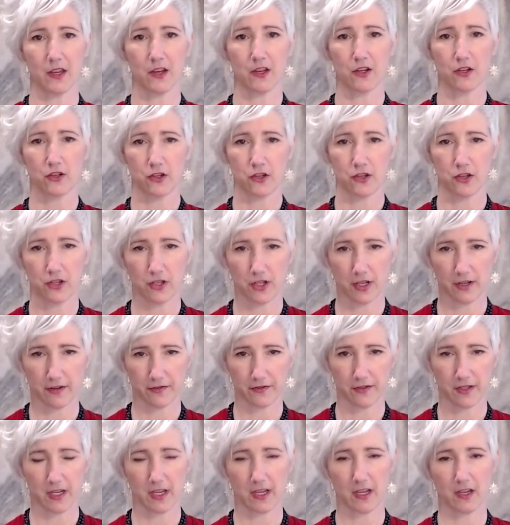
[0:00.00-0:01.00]

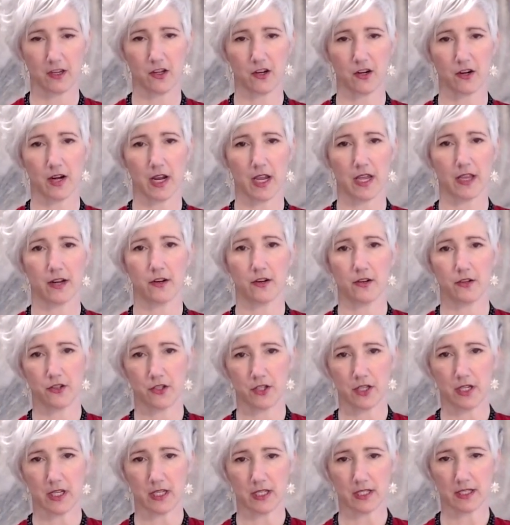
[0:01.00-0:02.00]
shifting your
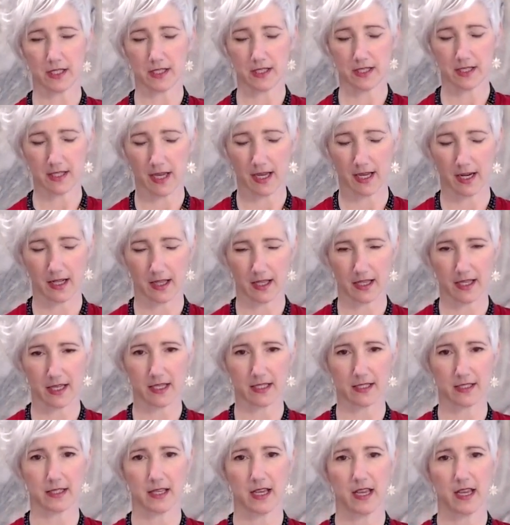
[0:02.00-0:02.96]
energy, settling.